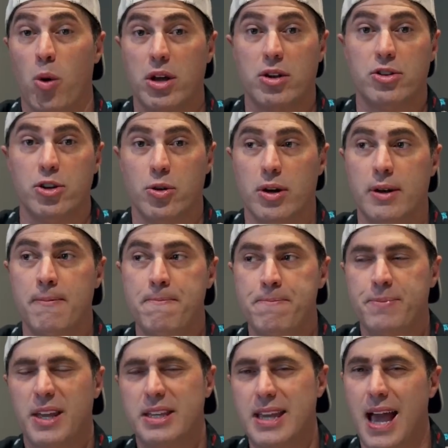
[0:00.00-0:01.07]
what you're doing.
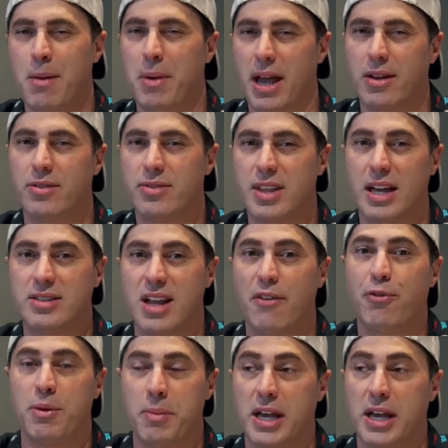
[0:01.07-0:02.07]
Yeah, man, that definitely